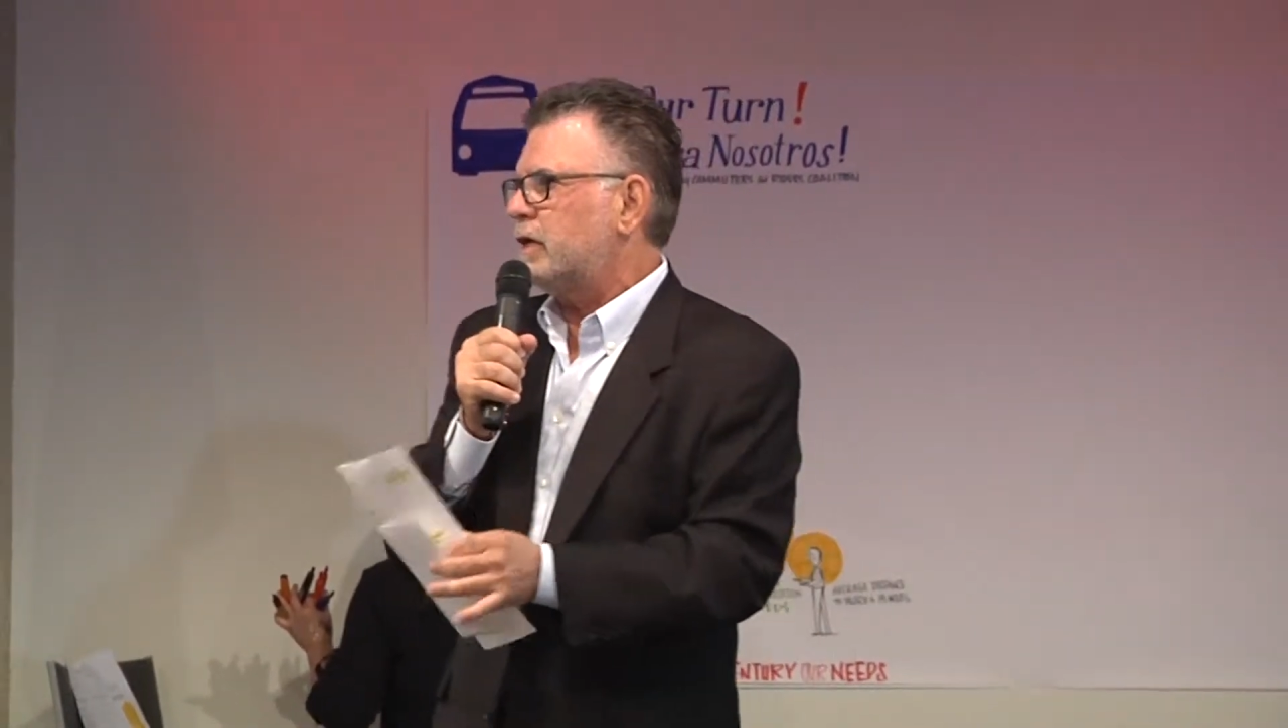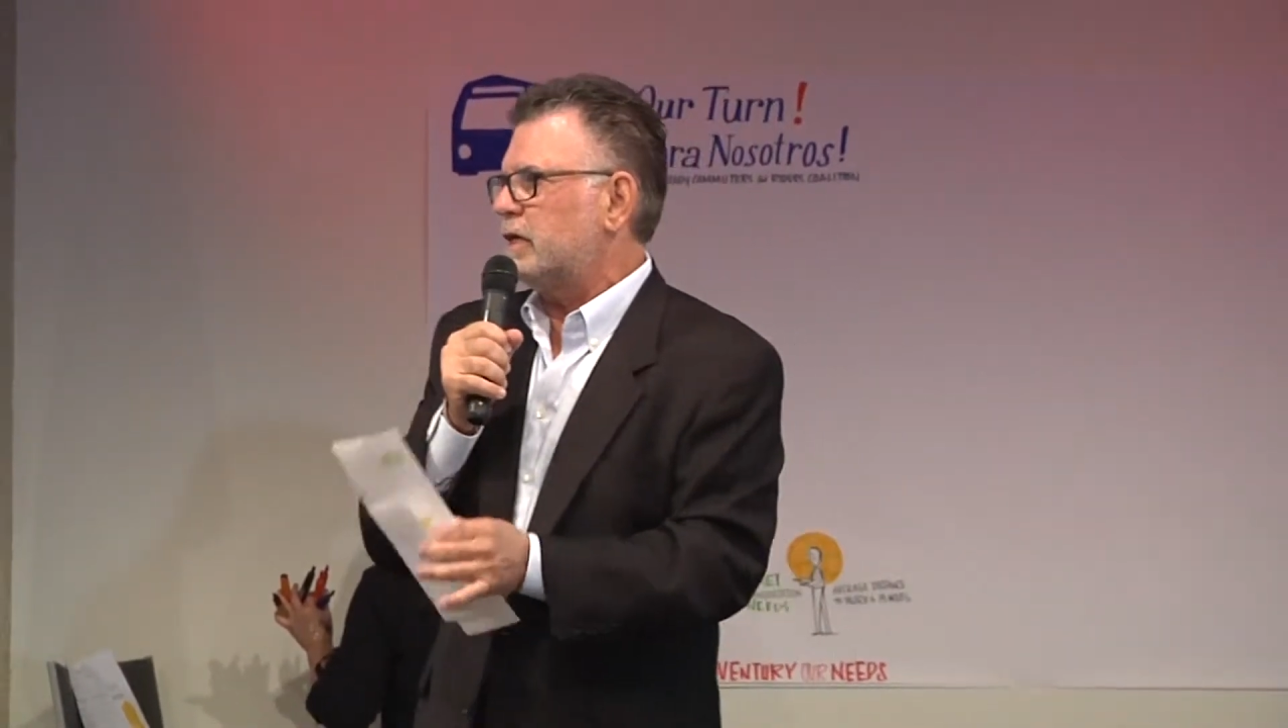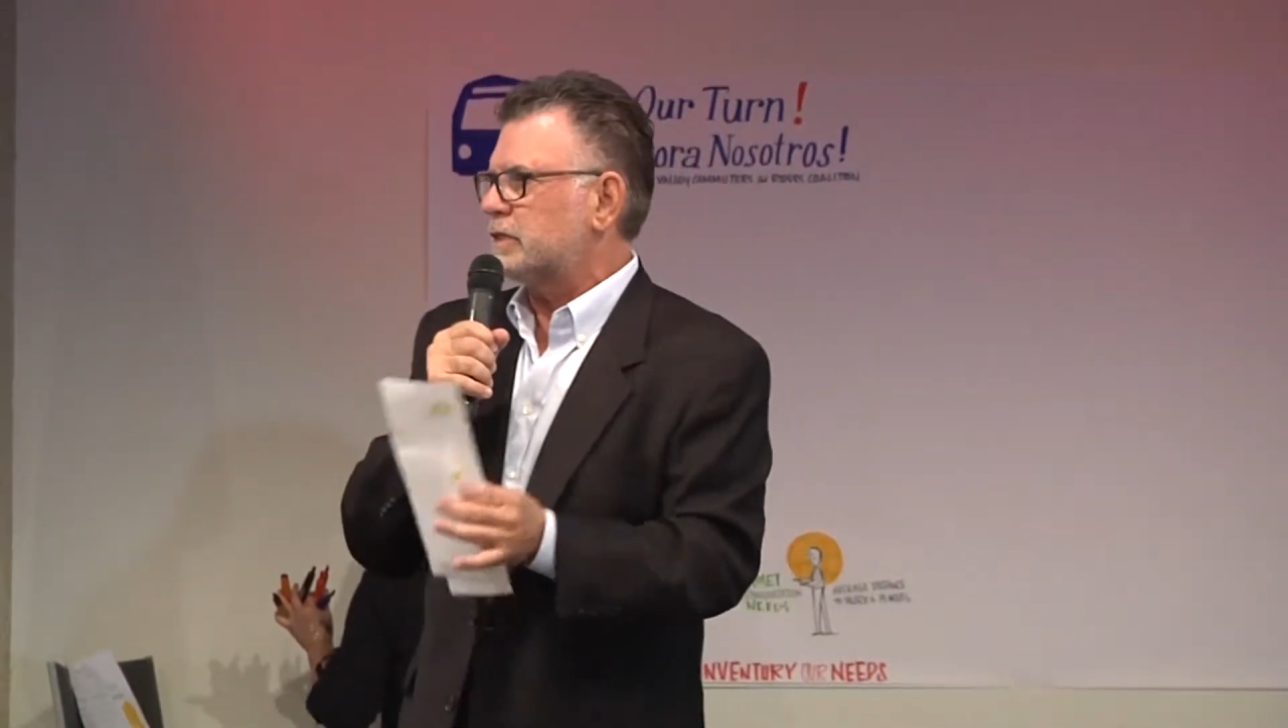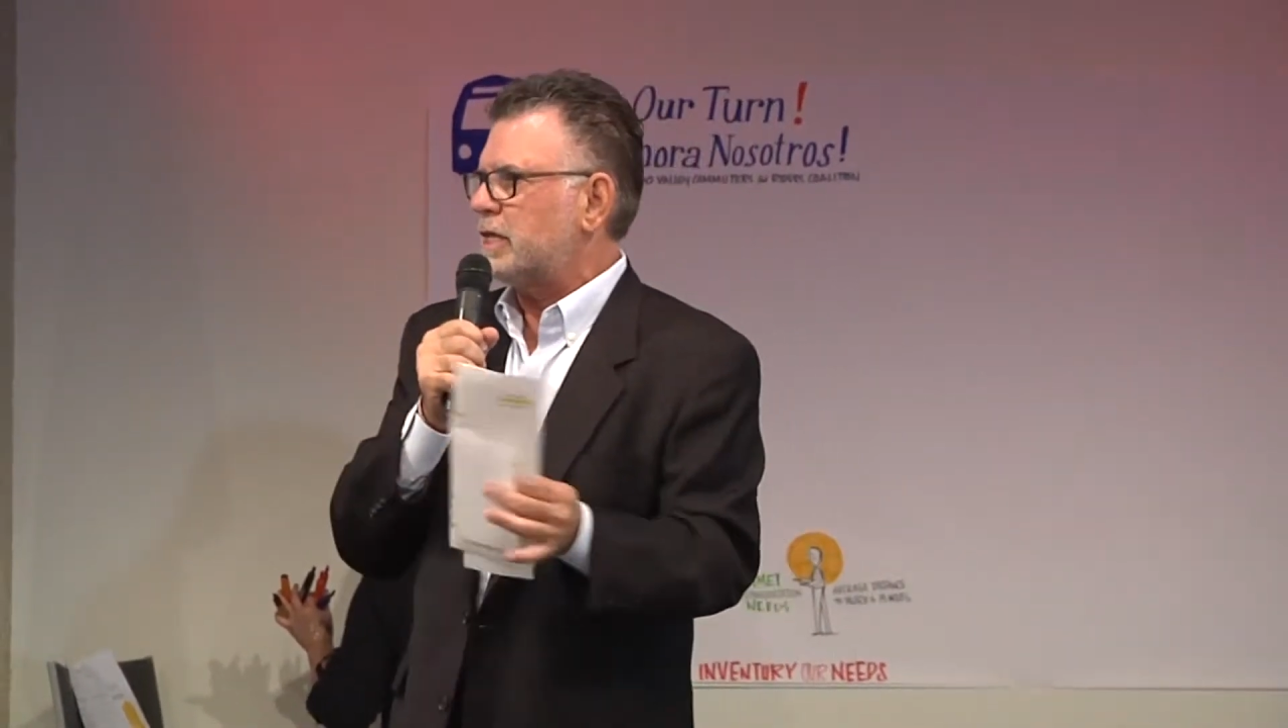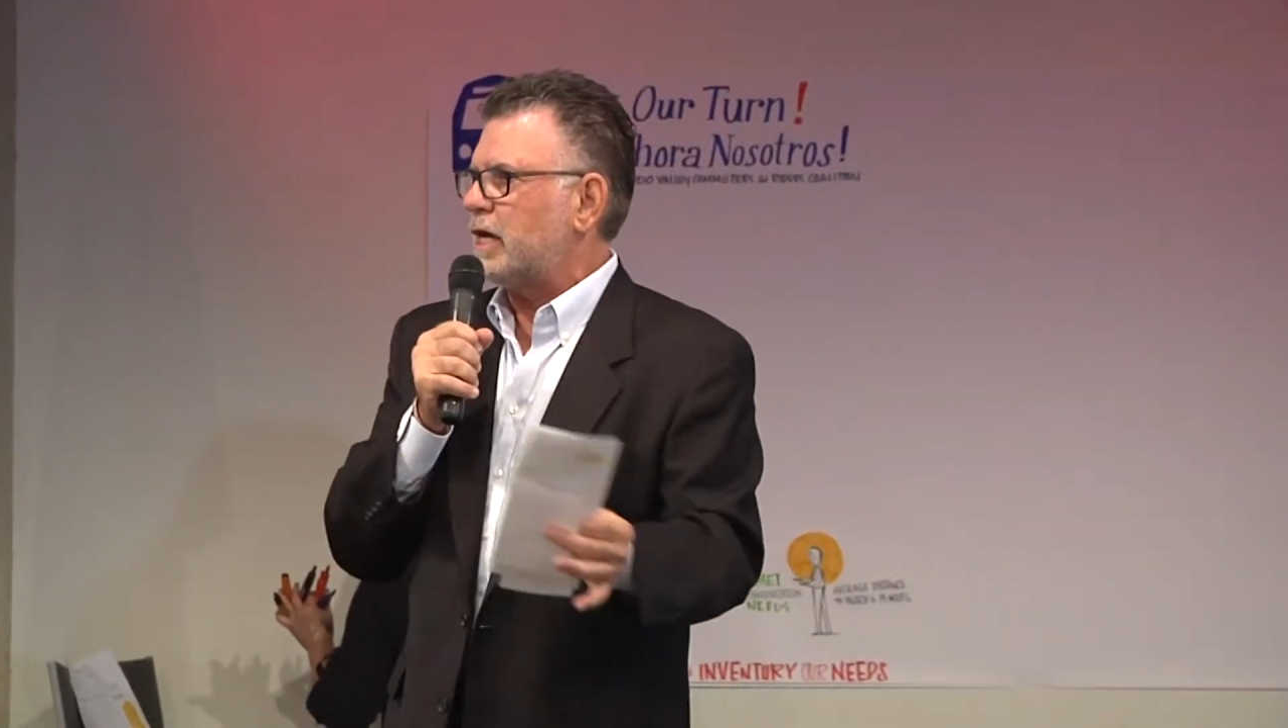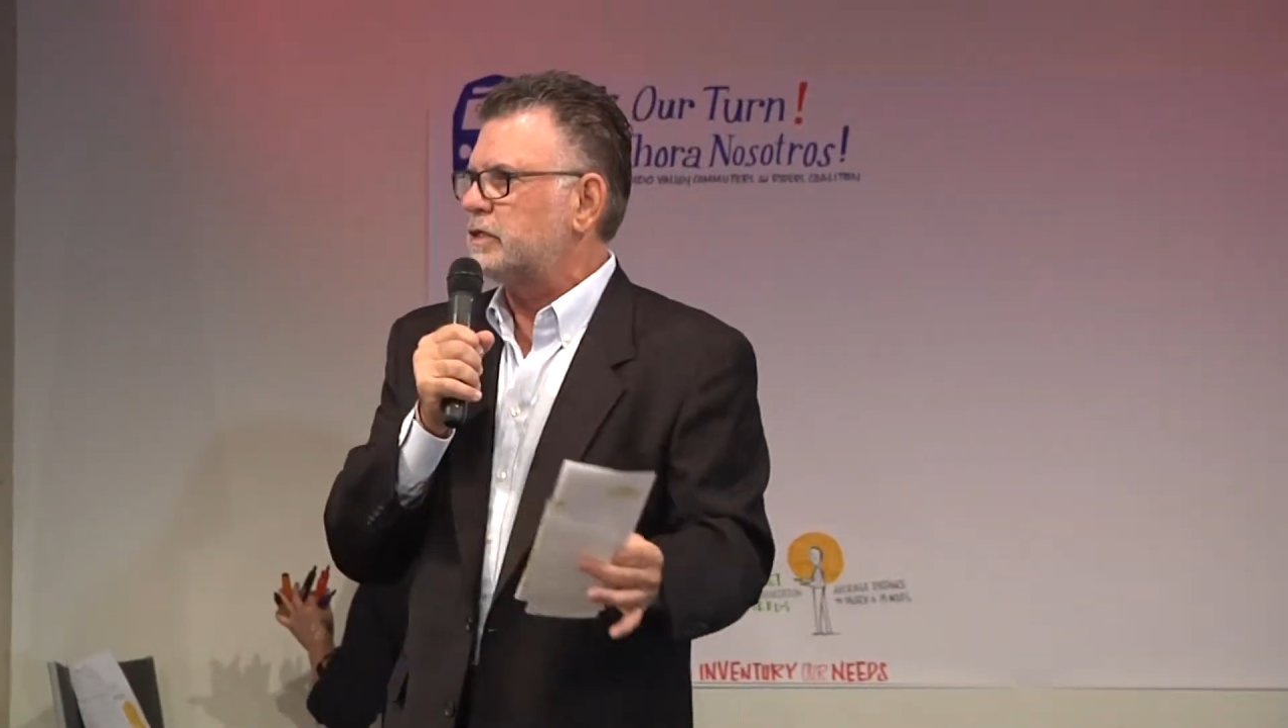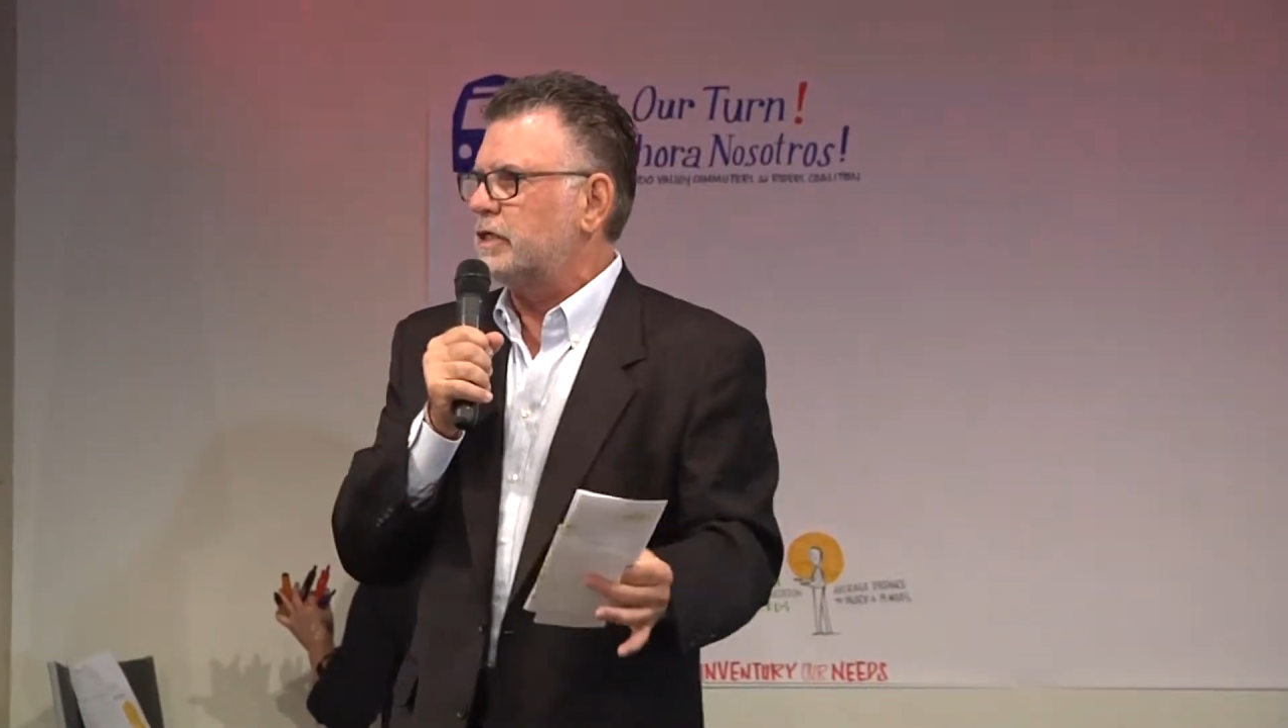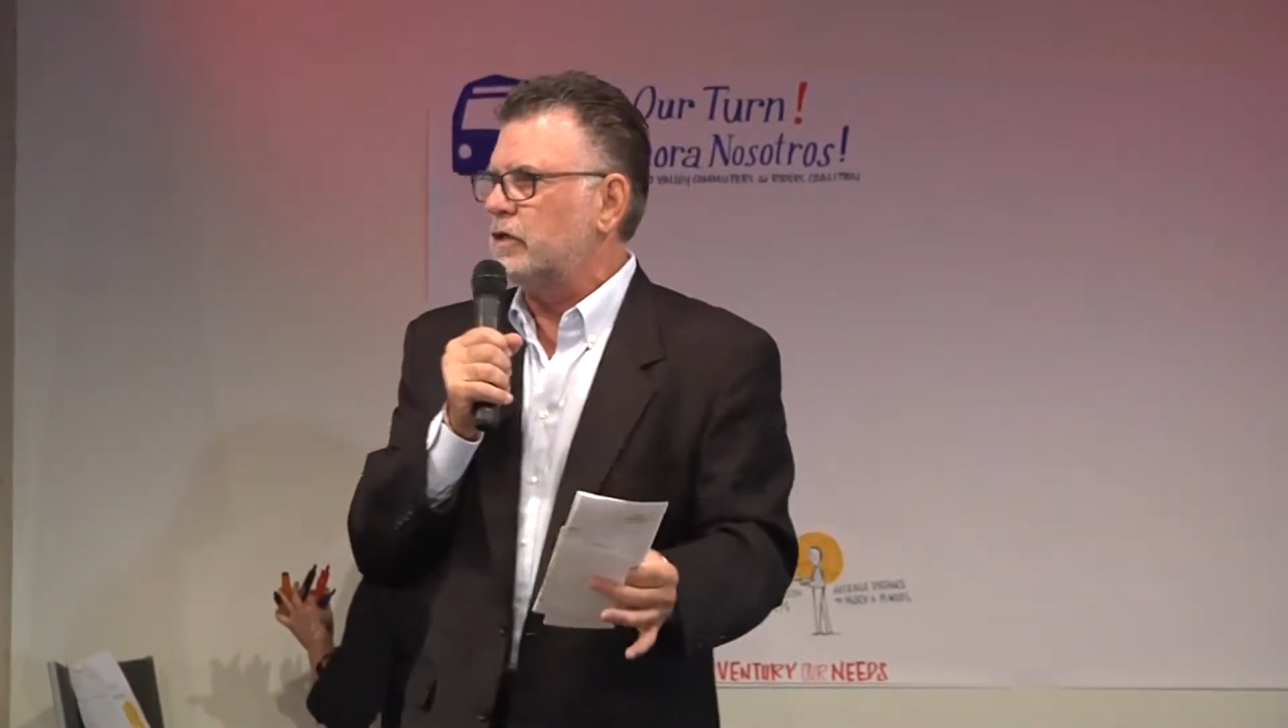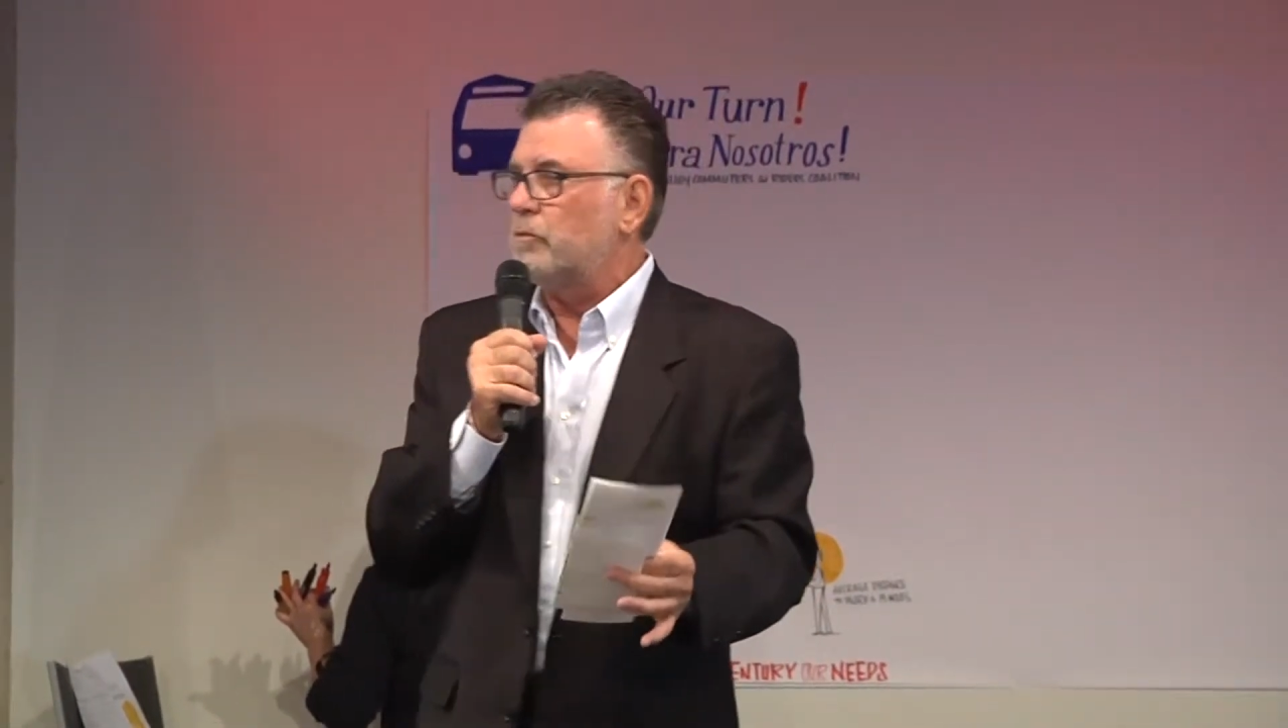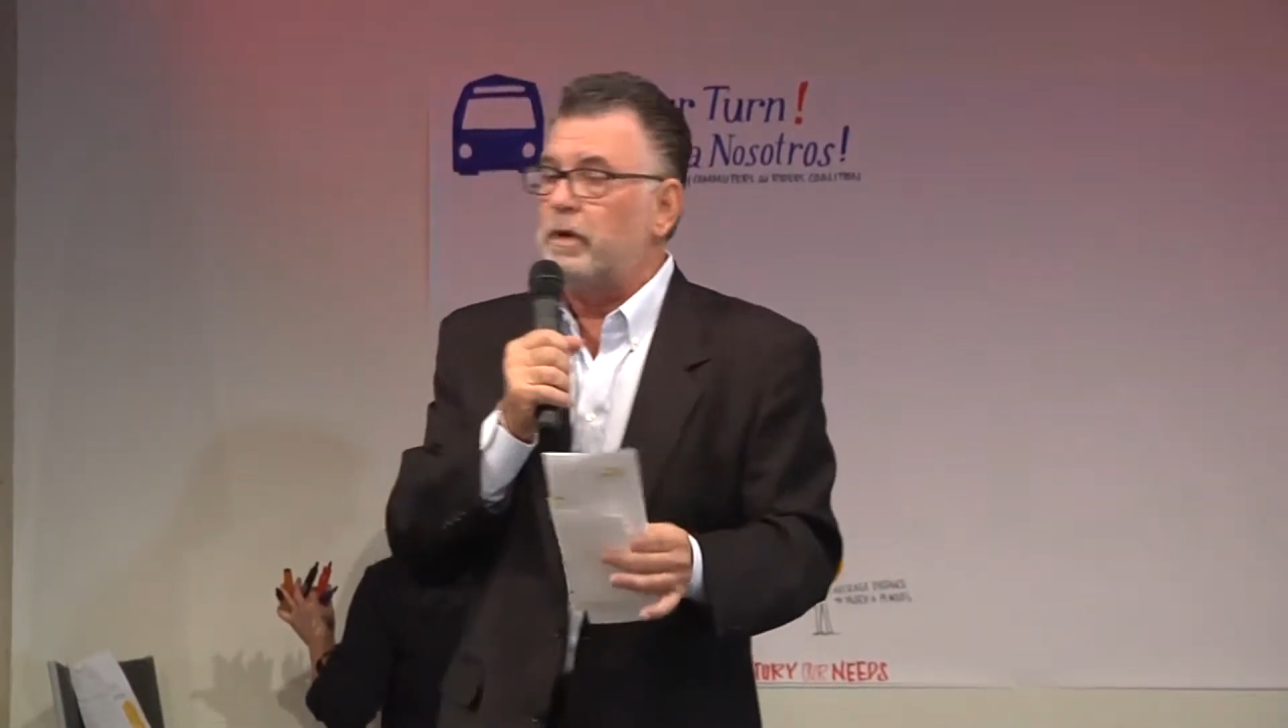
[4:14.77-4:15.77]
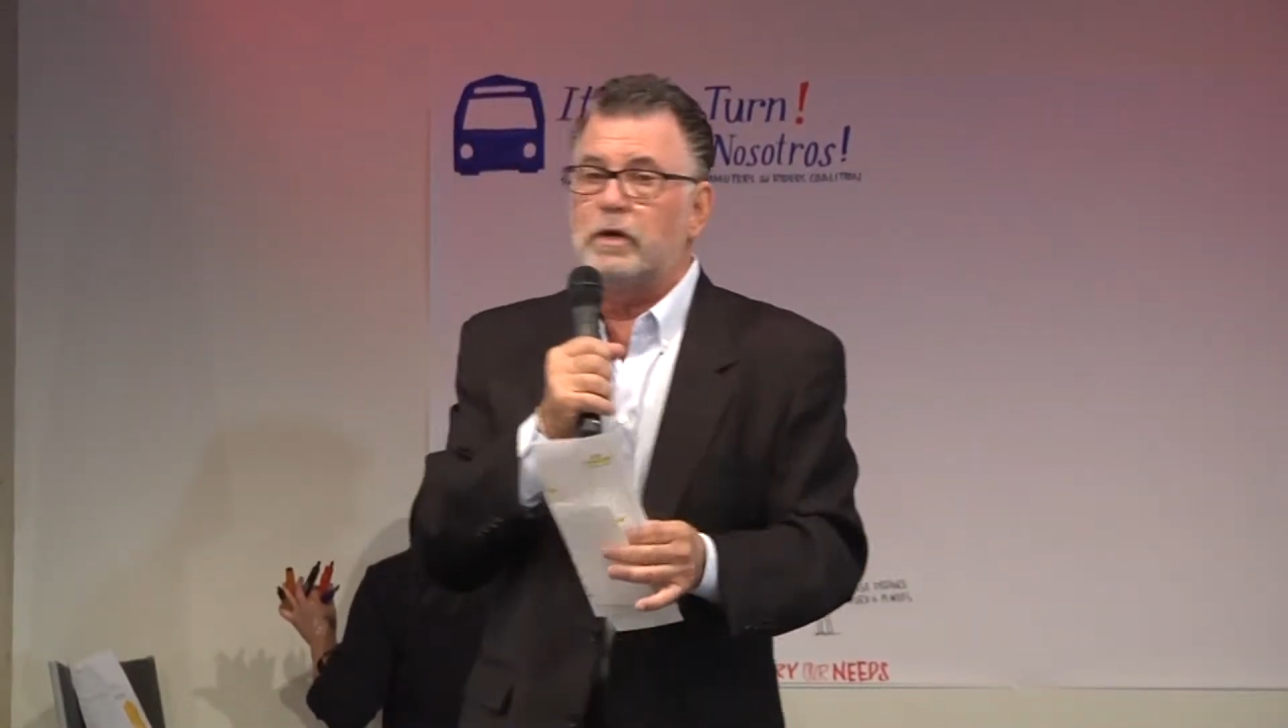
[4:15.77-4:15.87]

getting its act together